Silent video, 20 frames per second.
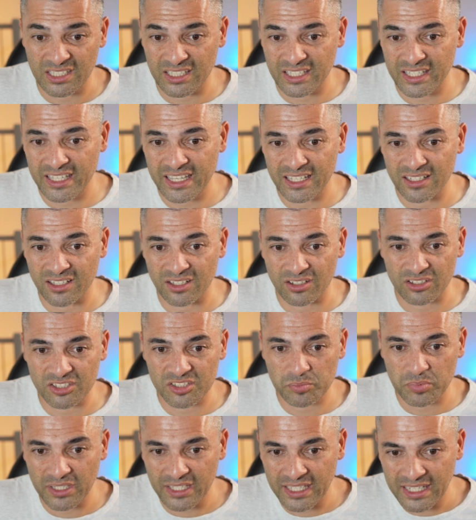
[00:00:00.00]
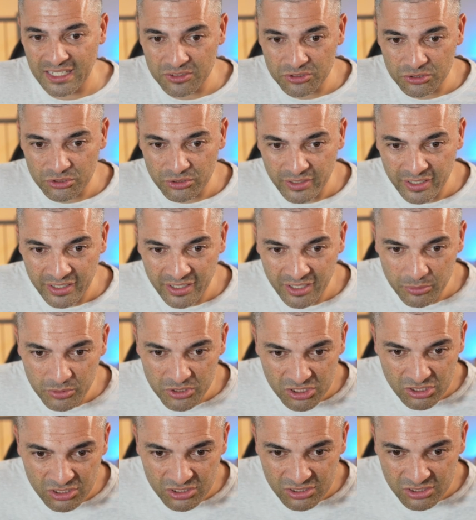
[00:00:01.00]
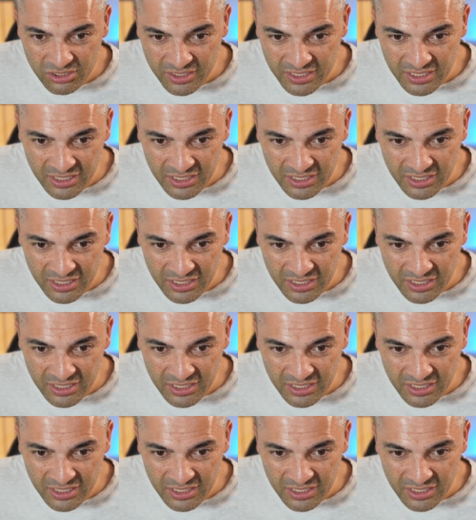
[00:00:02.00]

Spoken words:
again, a nice big outdoor area, which looks like